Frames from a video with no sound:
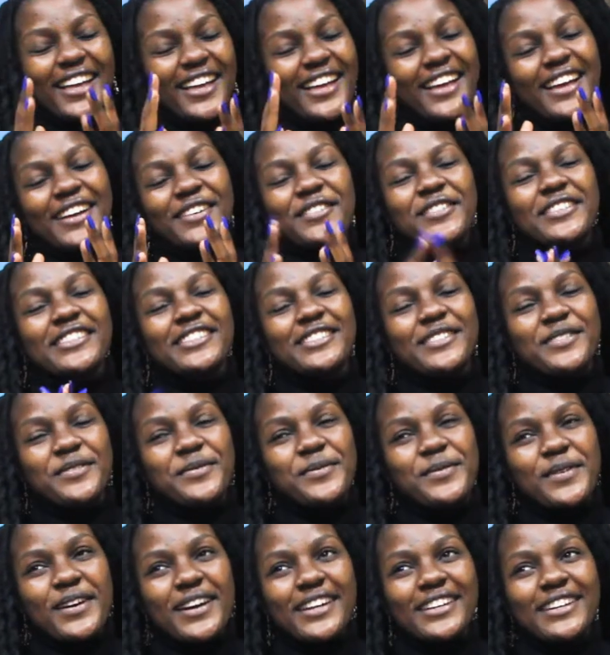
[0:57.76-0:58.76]
what's the
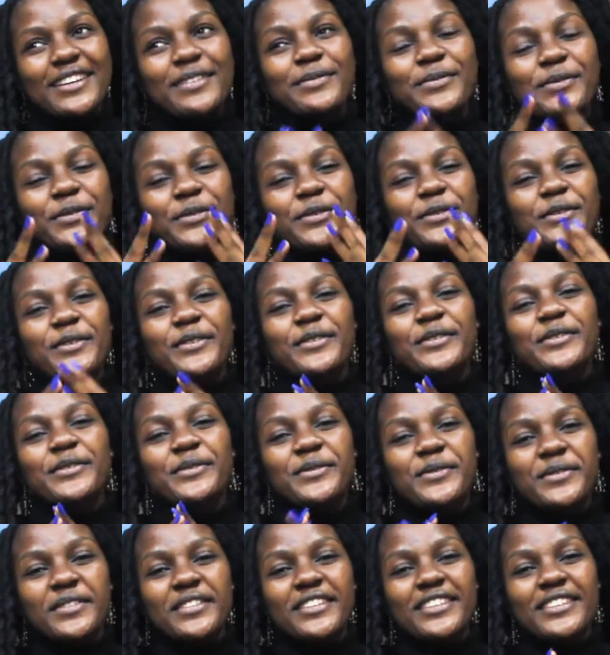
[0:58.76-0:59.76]
word? I'm so close to
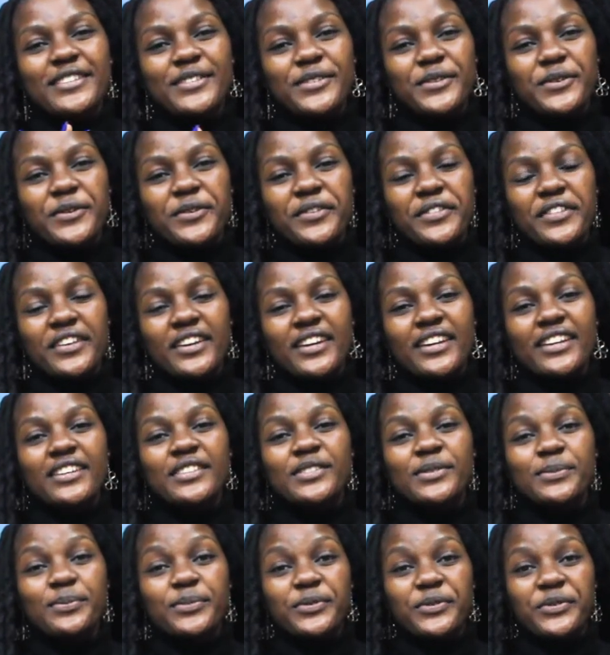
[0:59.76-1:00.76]
this author. His
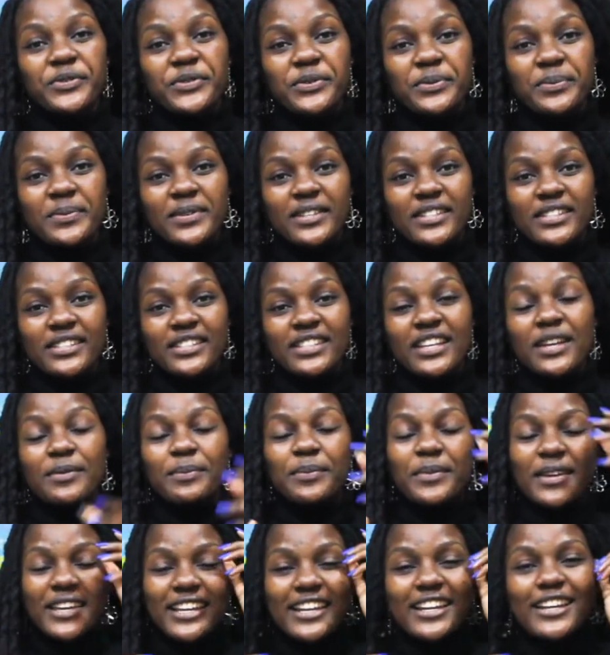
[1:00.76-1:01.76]
books mean
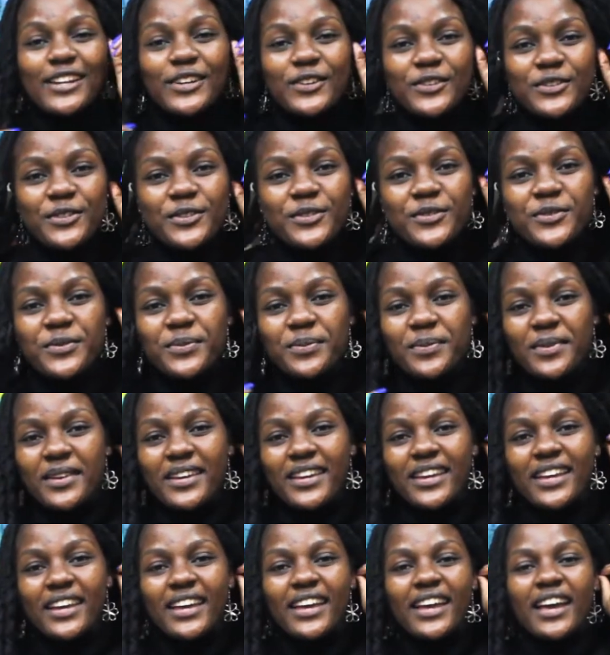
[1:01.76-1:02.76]
mean a lot to me.
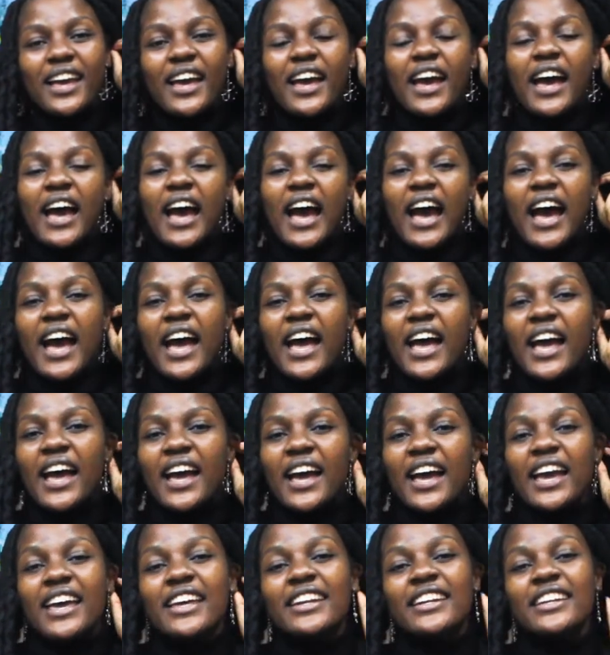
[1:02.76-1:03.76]
Uh,
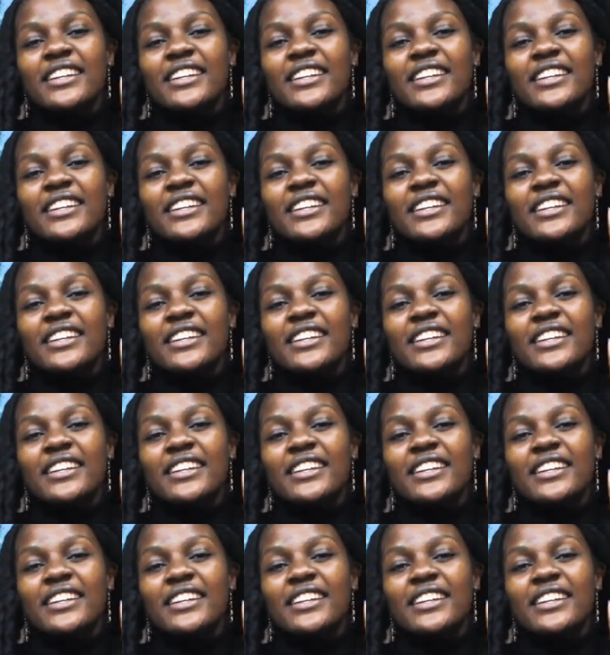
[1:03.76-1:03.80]
I read